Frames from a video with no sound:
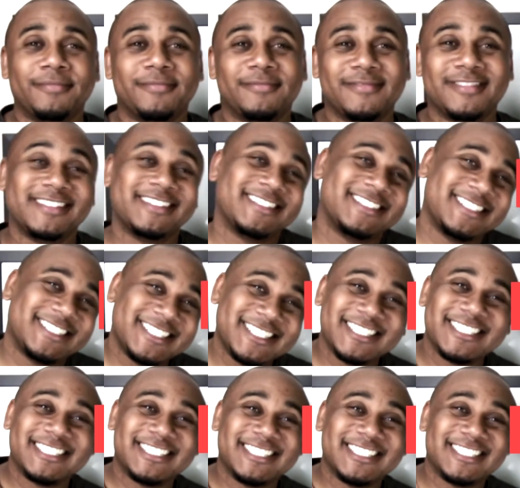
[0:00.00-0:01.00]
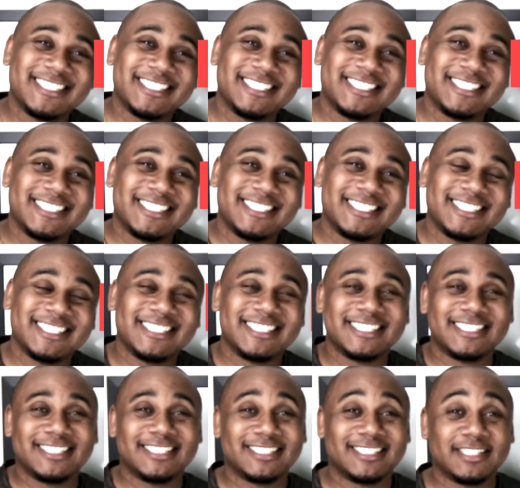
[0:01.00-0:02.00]
Anyway,
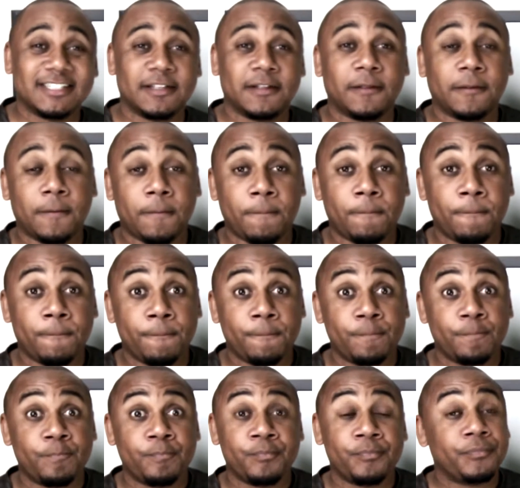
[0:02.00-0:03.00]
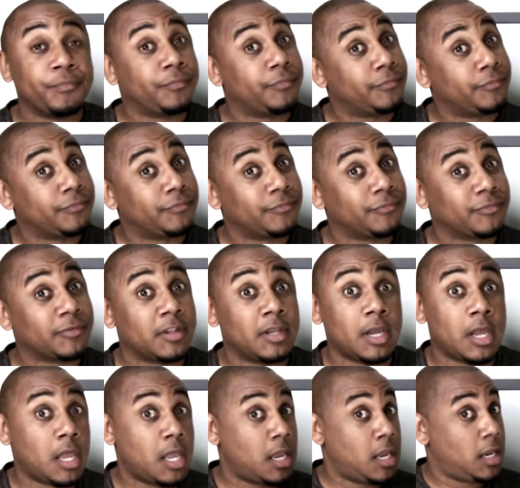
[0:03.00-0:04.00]
if you like any or all of this
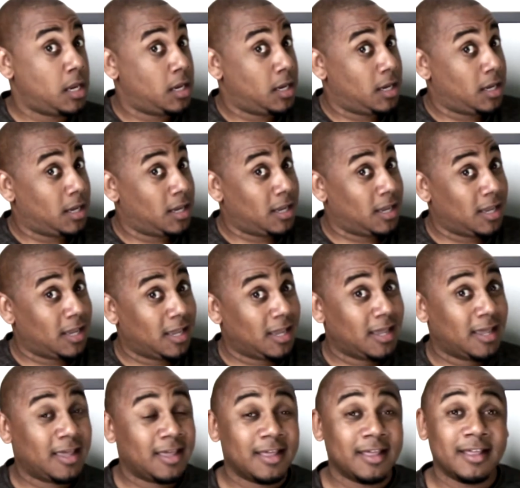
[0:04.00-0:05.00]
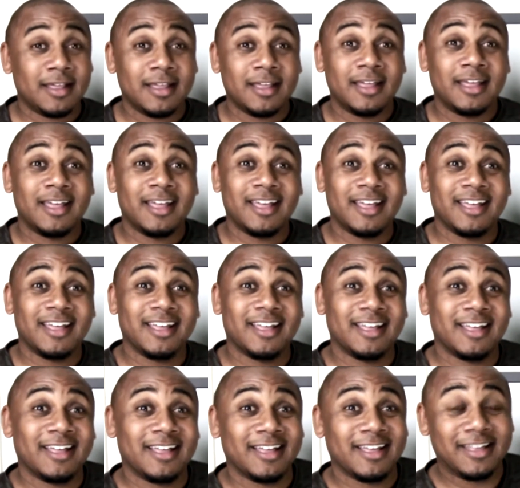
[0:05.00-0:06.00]
video, make sure to assault
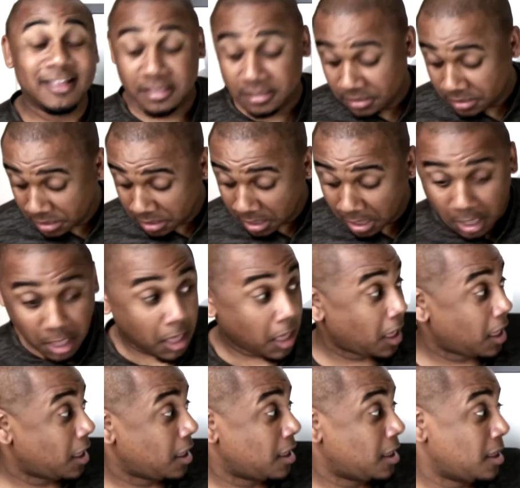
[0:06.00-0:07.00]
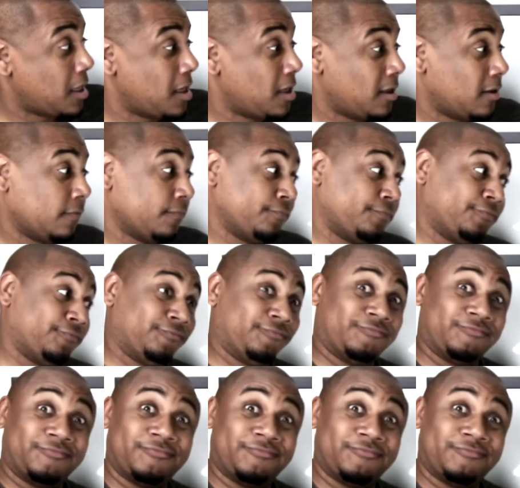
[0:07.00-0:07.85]
and abuse the like button.